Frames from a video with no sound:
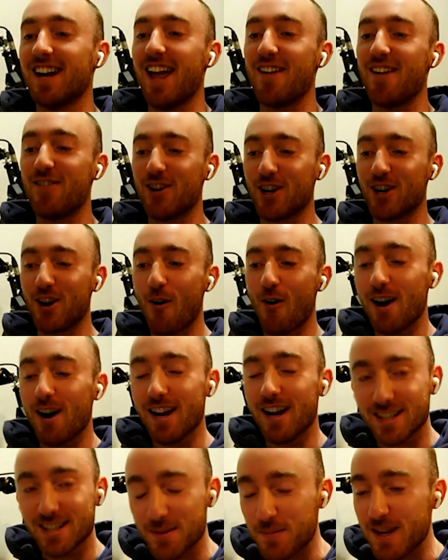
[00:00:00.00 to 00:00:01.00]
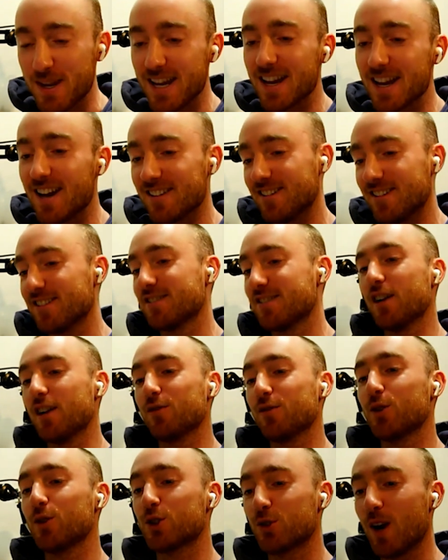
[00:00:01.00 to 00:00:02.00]
if you're going to be a
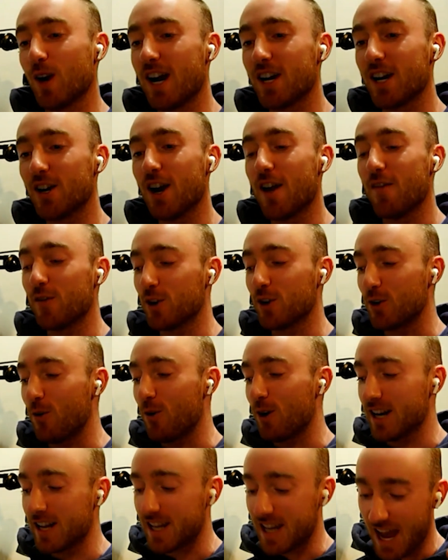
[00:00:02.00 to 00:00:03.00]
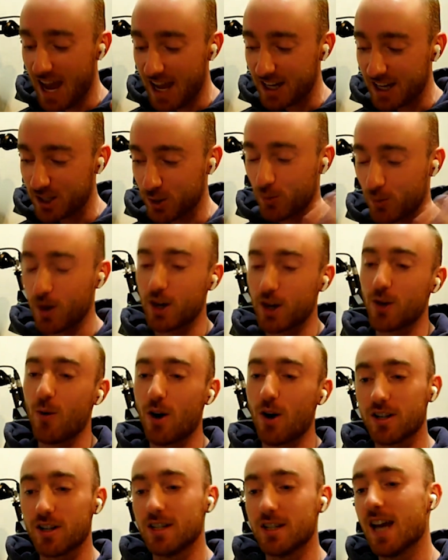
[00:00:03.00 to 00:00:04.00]
successful trader, if you're going to get where you
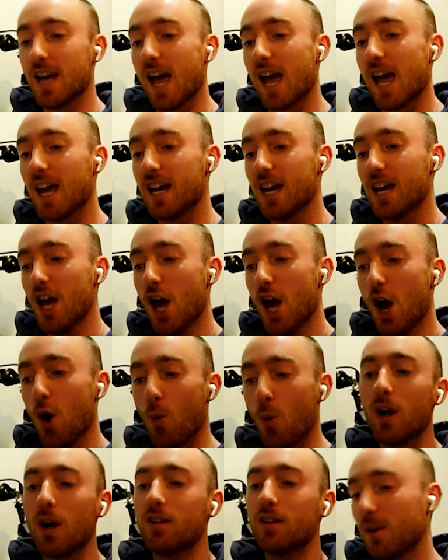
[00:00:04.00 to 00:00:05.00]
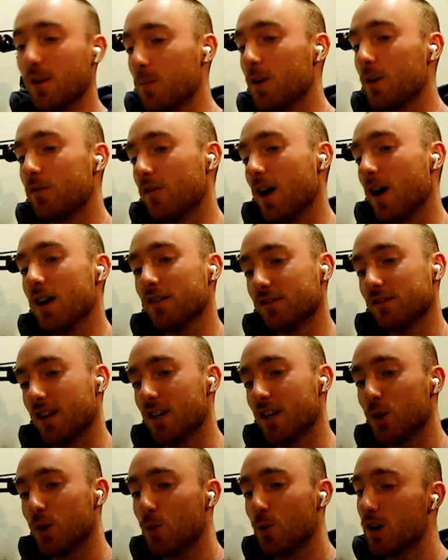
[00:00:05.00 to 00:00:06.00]
are today, what's some advice
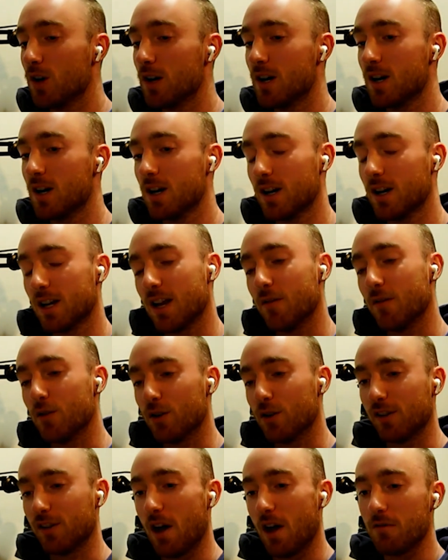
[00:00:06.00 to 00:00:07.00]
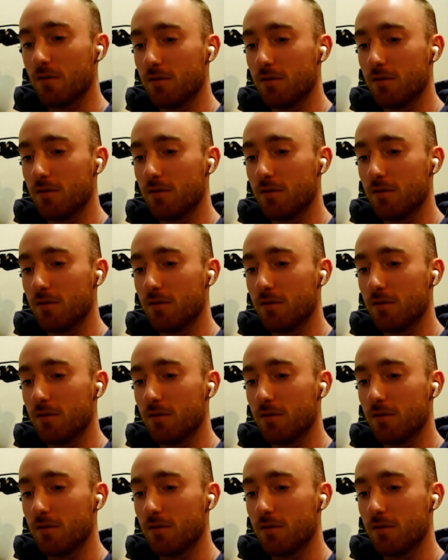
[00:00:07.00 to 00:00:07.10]
that you would give yourself?